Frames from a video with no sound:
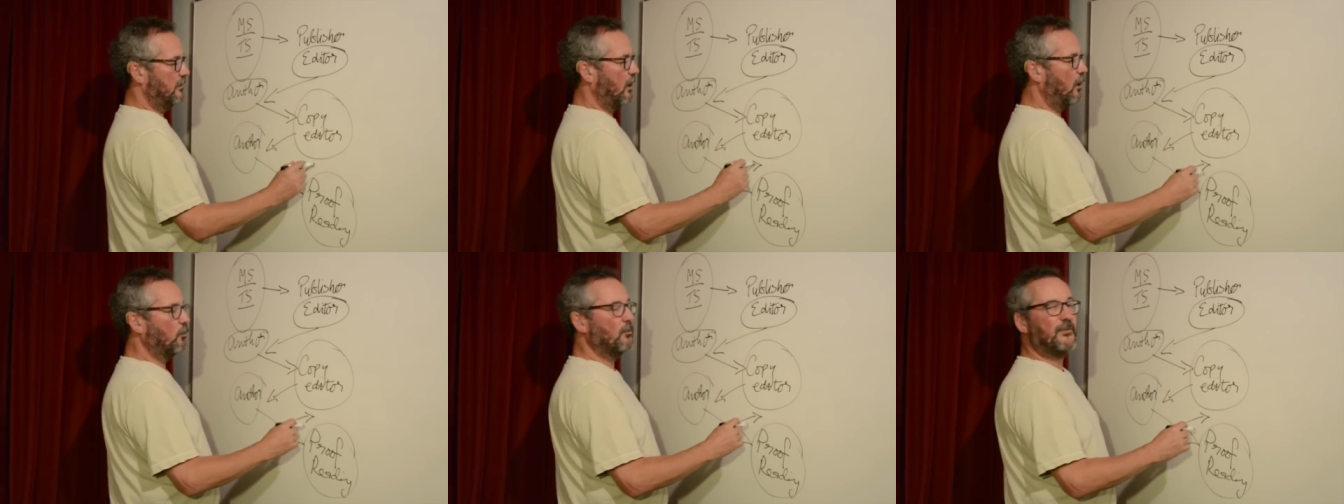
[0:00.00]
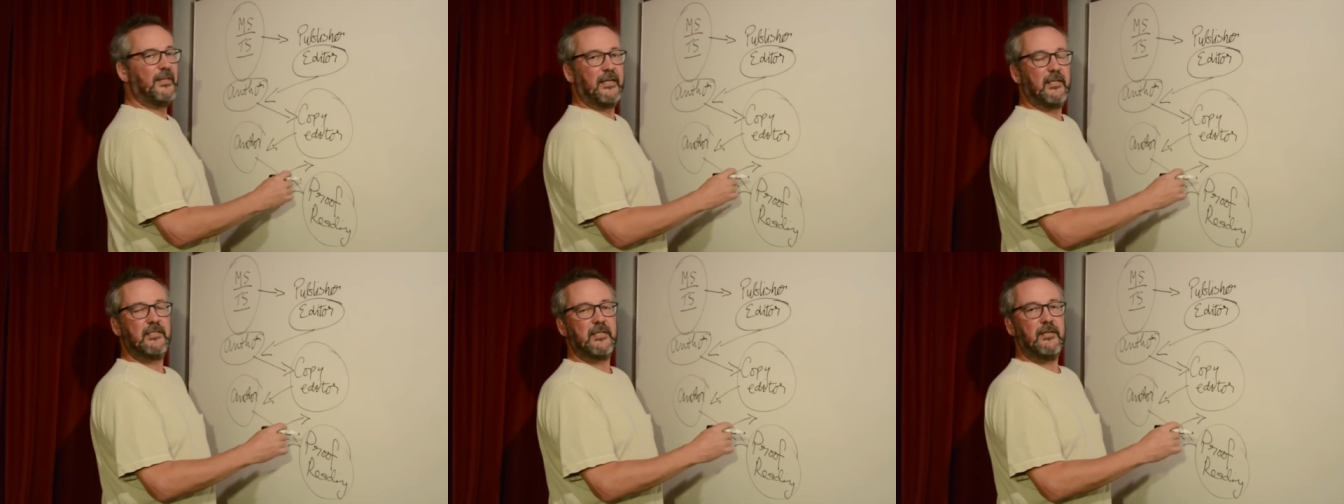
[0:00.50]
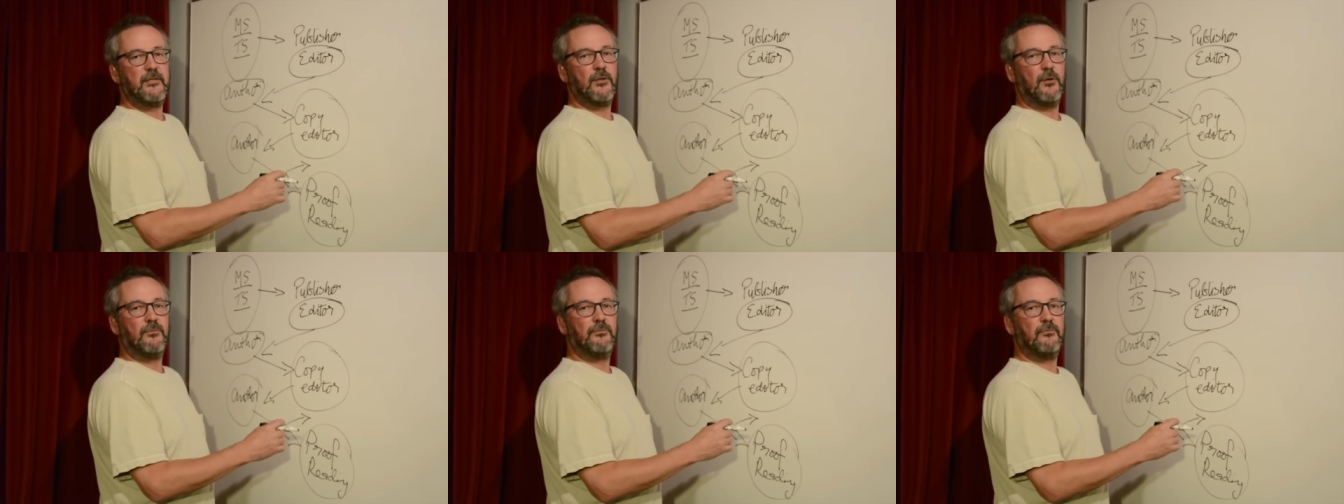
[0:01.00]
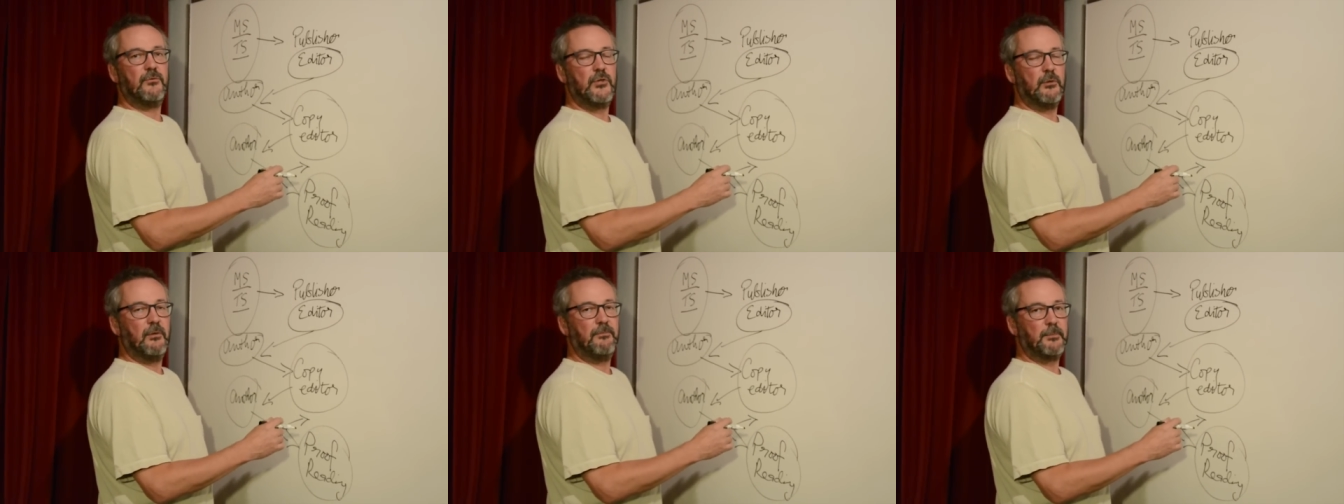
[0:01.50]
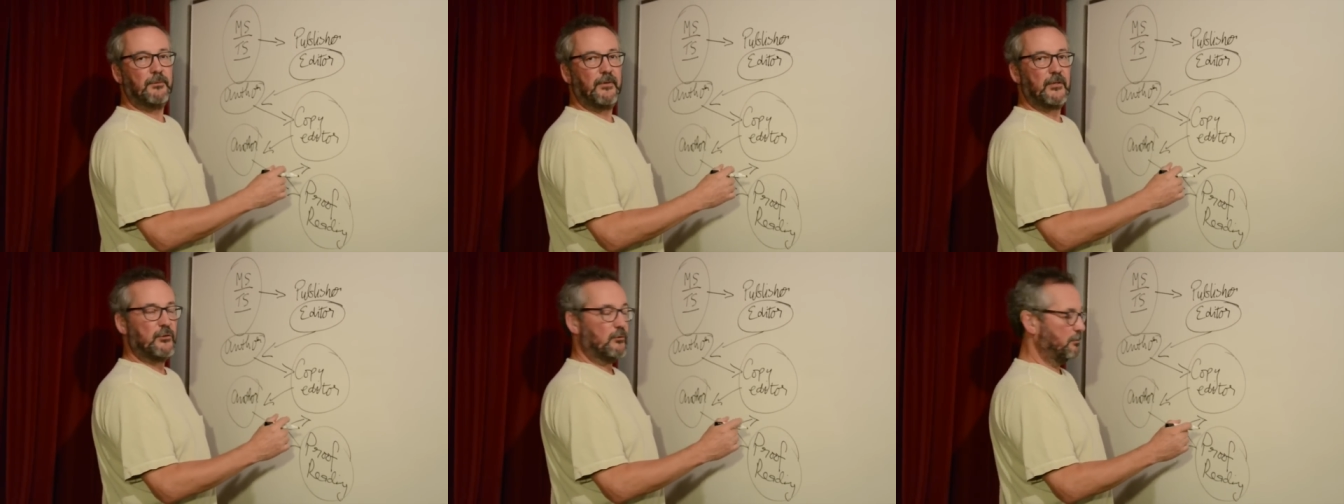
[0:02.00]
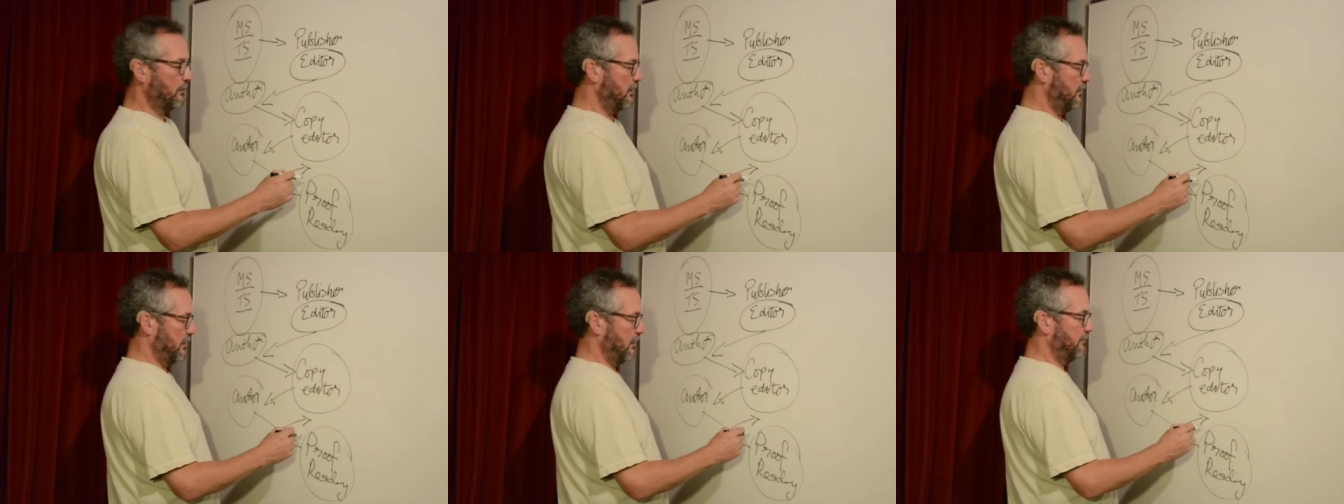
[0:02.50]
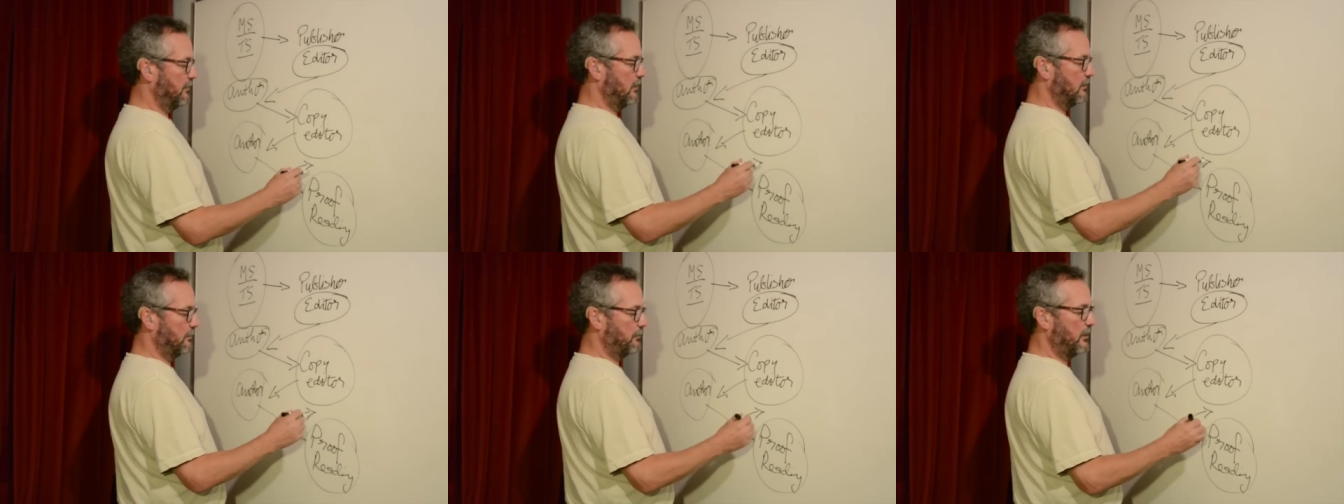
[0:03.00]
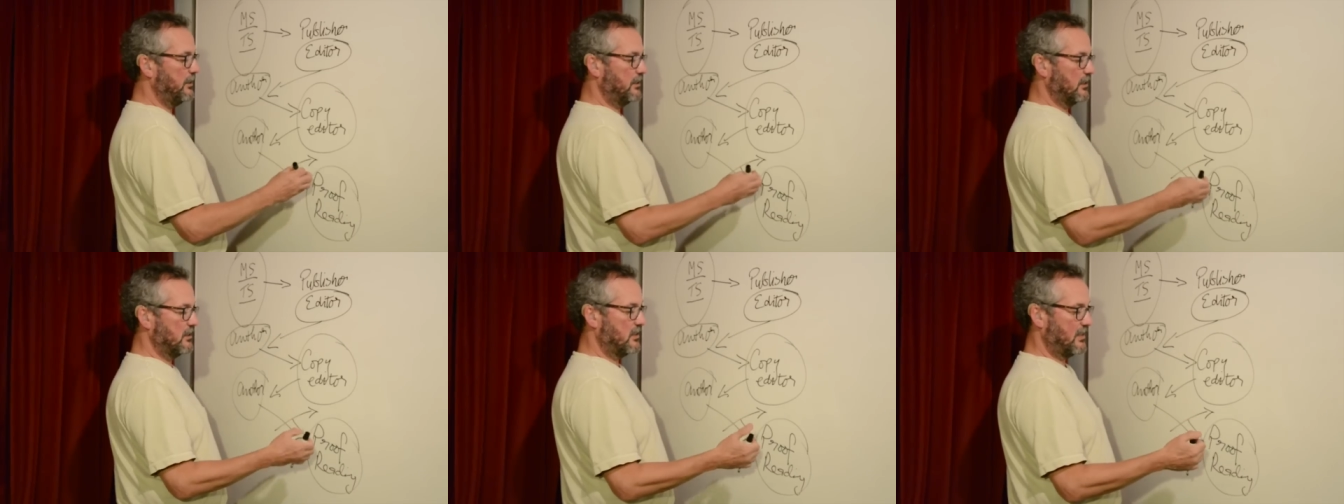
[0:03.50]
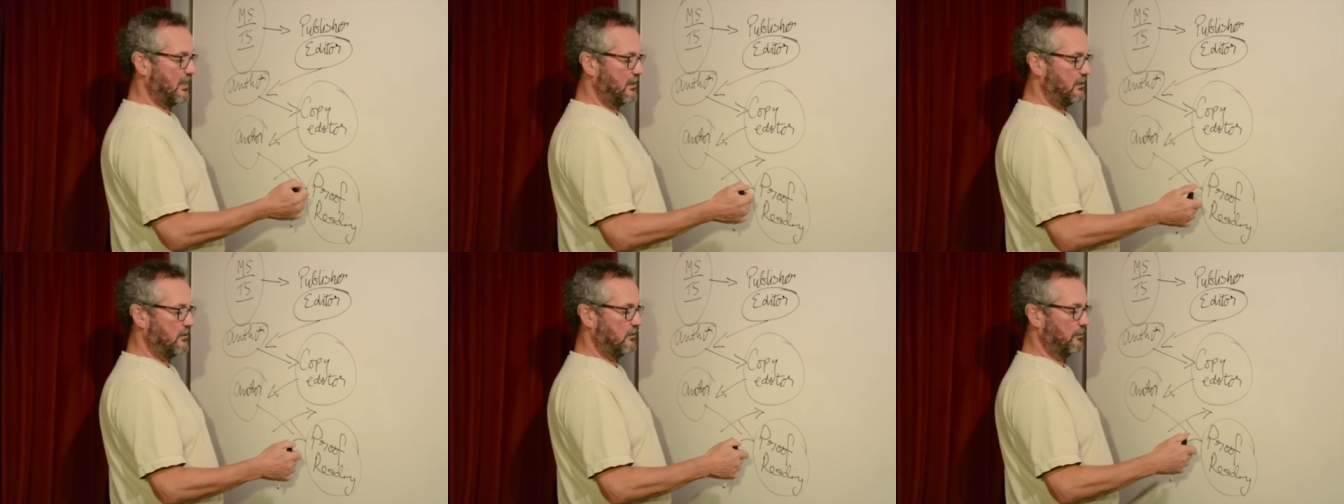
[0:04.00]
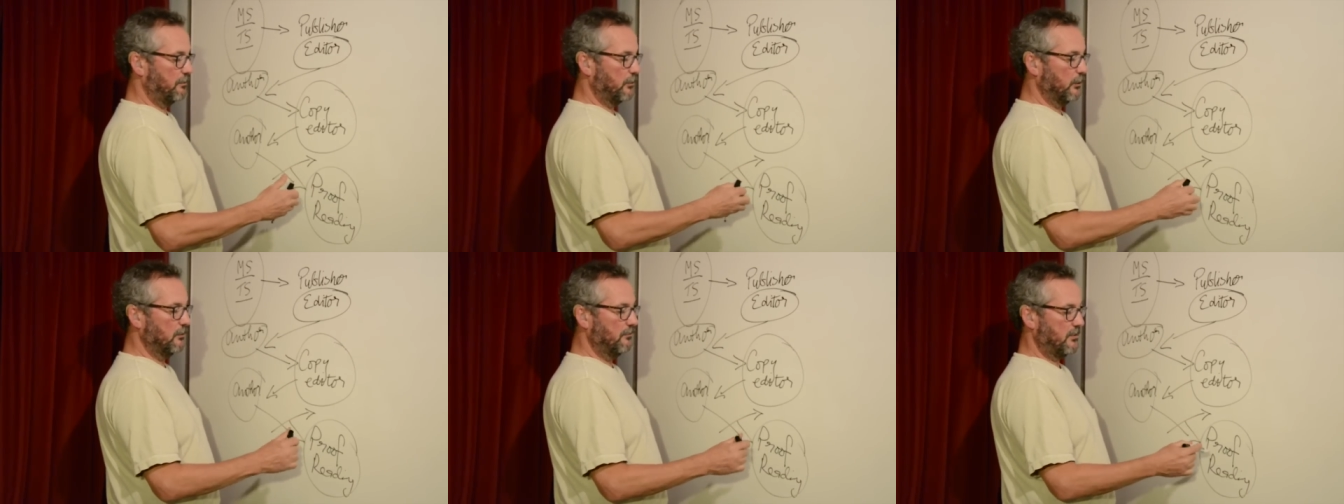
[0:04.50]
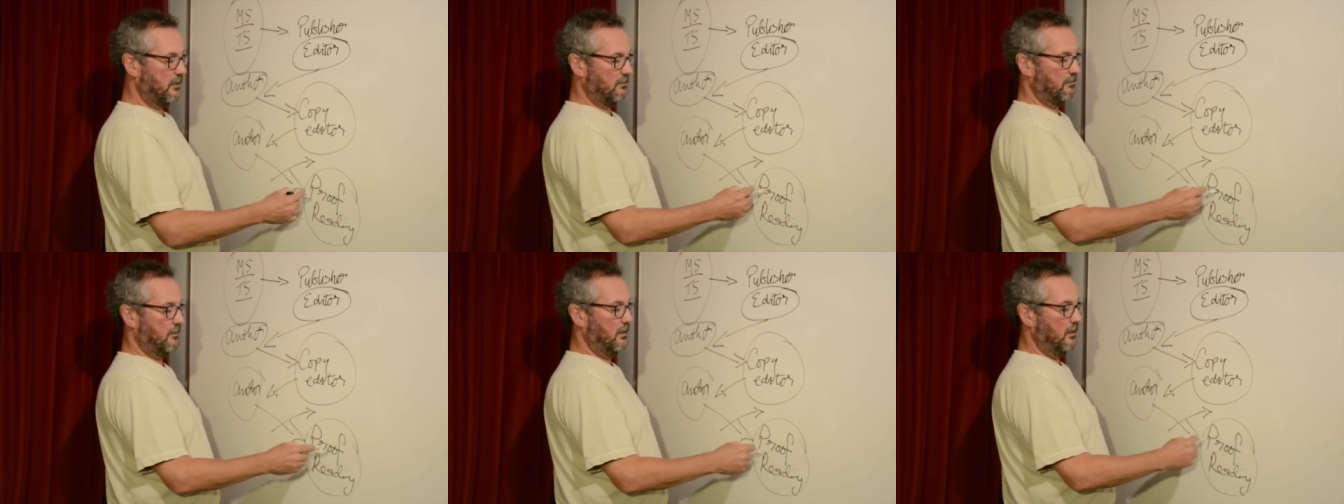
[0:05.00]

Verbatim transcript: the whole thing is sent off to a professional printer, and the printers send the proofs